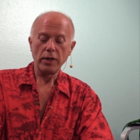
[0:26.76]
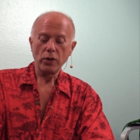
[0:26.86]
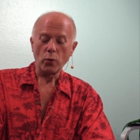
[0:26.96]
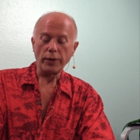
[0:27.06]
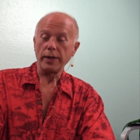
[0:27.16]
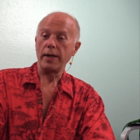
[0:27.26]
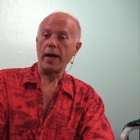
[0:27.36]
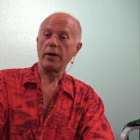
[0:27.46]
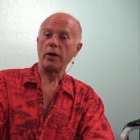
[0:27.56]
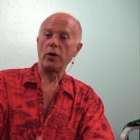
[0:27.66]
we need to
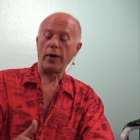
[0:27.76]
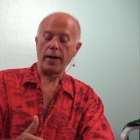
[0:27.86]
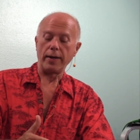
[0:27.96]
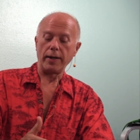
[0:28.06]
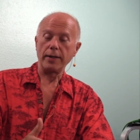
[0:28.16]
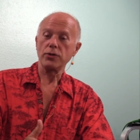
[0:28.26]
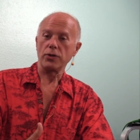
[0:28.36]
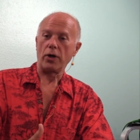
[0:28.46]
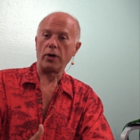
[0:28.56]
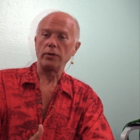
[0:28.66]
now go and
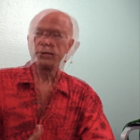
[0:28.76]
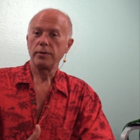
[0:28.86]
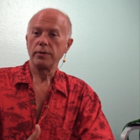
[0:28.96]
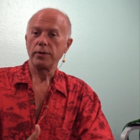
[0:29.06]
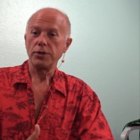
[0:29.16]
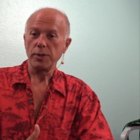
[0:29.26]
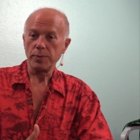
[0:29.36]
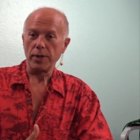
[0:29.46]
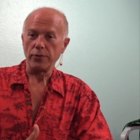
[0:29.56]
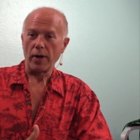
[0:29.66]
install the
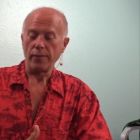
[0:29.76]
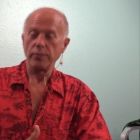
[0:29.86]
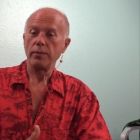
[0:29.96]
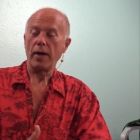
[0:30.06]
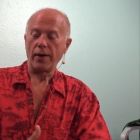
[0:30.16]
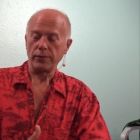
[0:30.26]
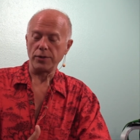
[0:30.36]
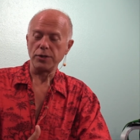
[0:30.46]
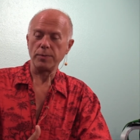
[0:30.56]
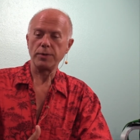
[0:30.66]
chipset drivers. After the
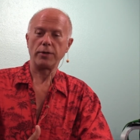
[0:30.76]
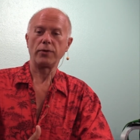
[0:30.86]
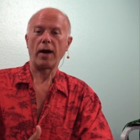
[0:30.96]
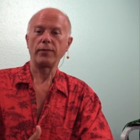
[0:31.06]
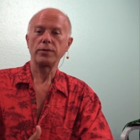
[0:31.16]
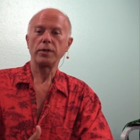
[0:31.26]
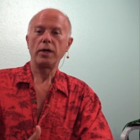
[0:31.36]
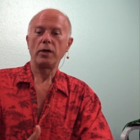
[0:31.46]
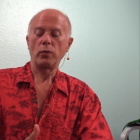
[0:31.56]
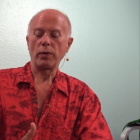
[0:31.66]
chipset drivers,
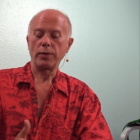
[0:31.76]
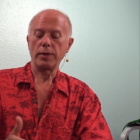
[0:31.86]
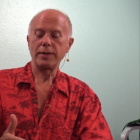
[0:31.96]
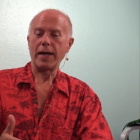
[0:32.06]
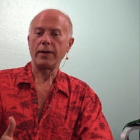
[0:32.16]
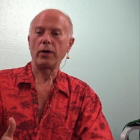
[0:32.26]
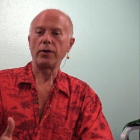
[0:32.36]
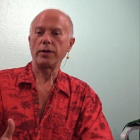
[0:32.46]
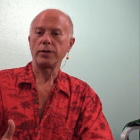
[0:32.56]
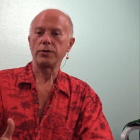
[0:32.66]
we will then download
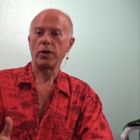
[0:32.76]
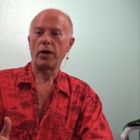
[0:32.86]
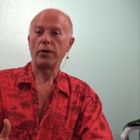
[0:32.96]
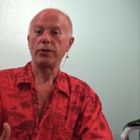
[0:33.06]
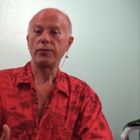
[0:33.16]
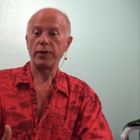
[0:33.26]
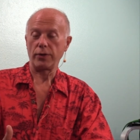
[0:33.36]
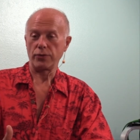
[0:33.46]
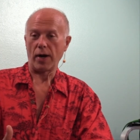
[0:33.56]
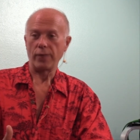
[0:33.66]
and install the video
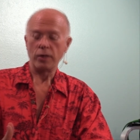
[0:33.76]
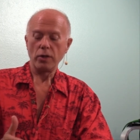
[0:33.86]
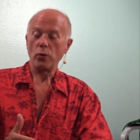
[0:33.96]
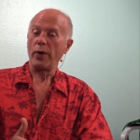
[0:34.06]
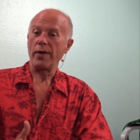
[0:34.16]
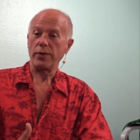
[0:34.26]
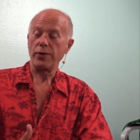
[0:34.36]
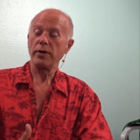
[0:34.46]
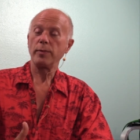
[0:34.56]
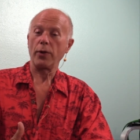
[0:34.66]
drivers. We have a
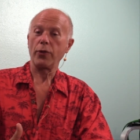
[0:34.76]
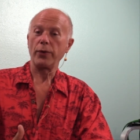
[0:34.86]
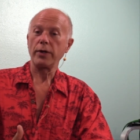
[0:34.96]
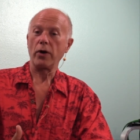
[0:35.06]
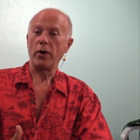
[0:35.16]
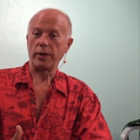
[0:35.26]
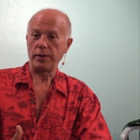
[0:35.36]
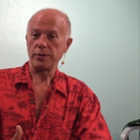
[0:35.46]
Thunderbolt 3 card in this